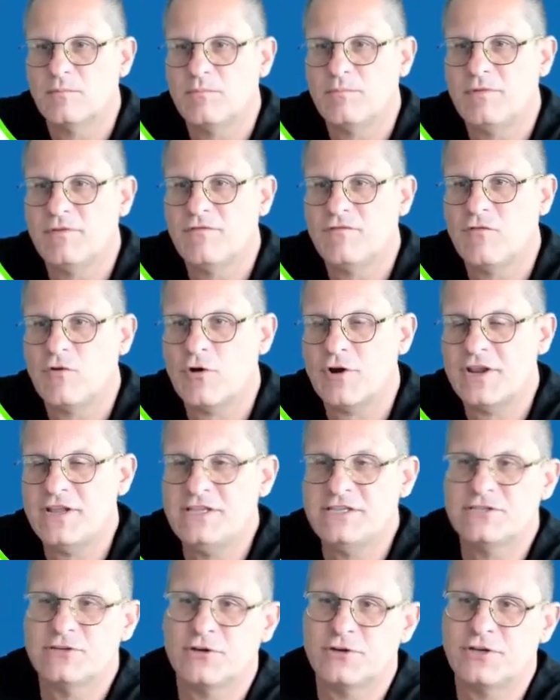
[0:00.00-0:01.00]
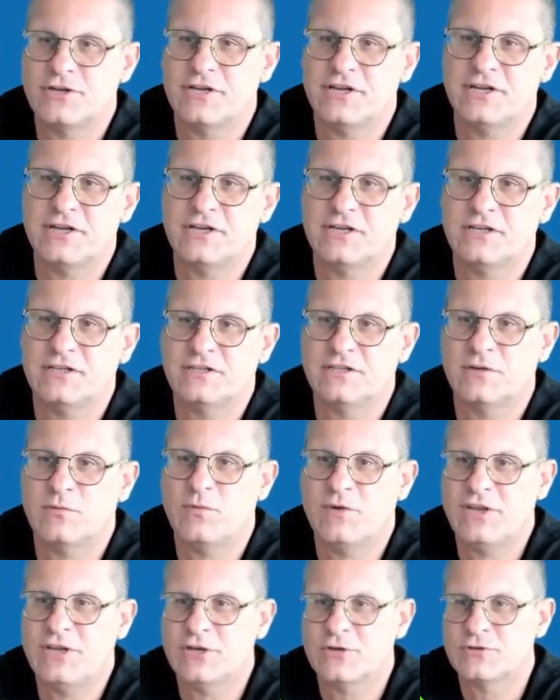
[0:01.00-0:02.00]
Before inserting the
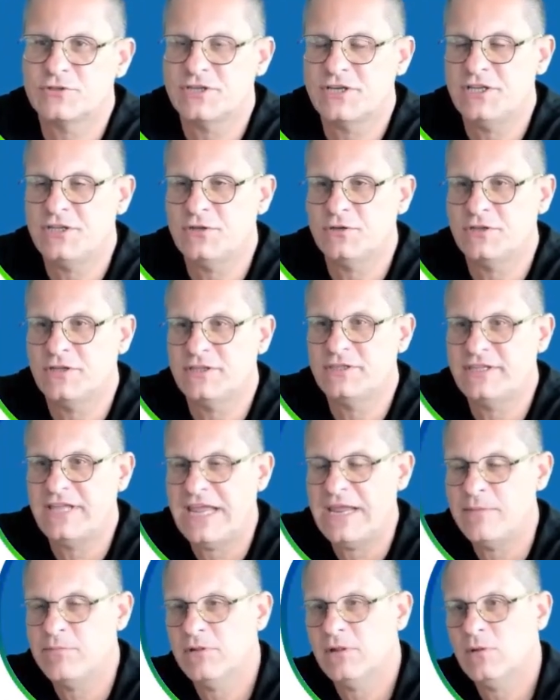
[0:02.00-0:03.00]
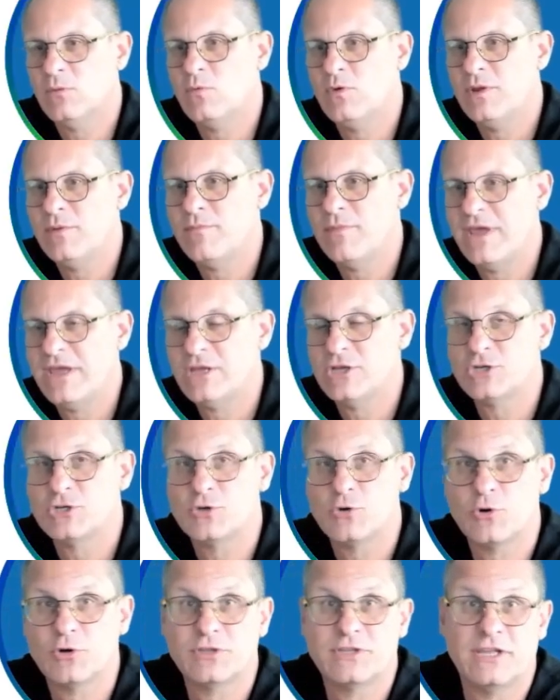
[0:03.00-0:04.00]
videos into the table, we make
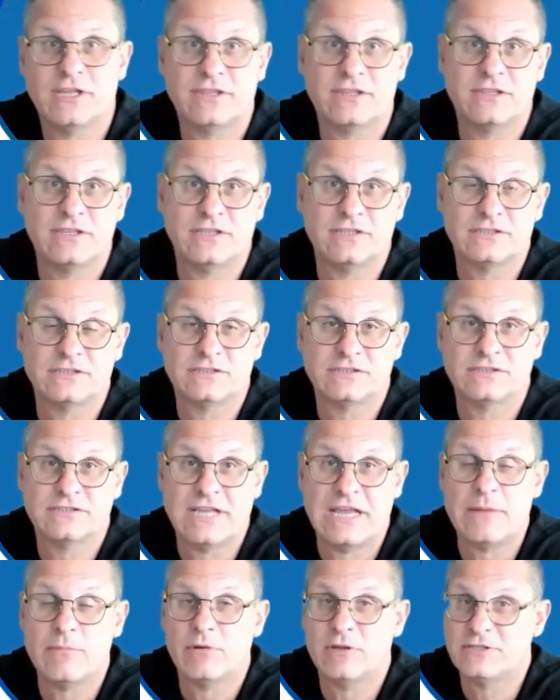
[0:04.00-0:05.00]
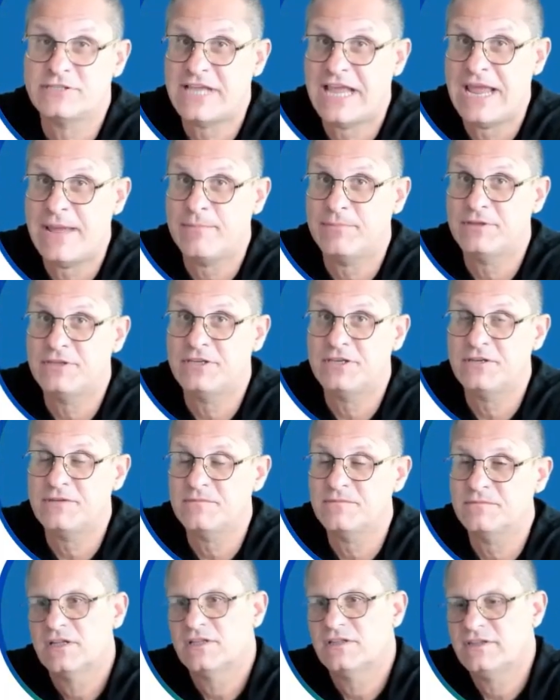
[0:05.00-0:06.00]
sure that this table is empty.
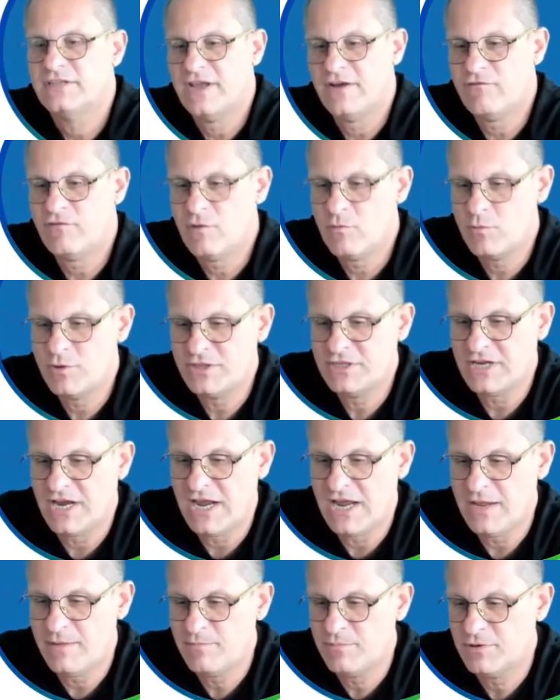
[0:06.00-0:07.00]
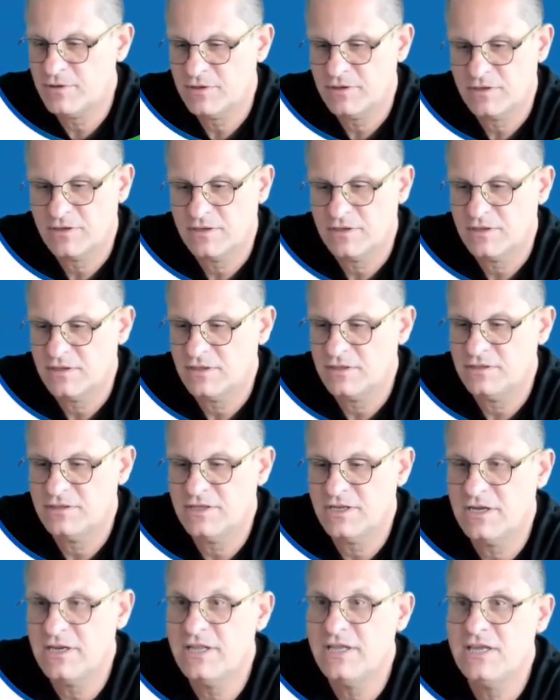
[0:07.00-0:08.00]
Therefore we type
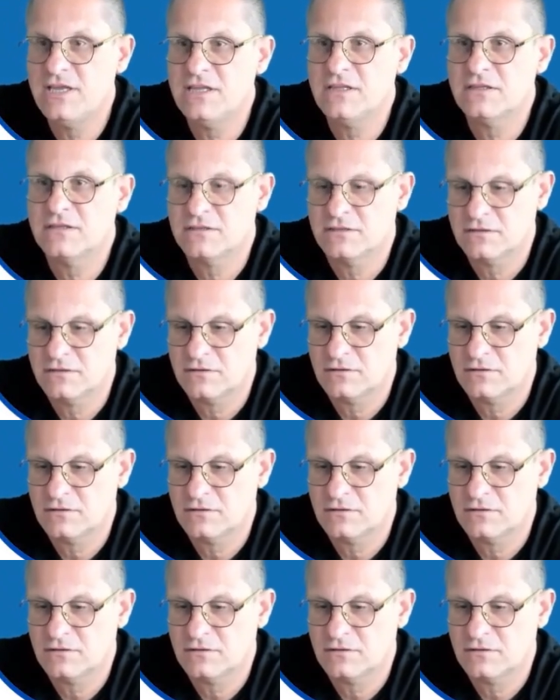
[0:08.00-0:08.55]
delete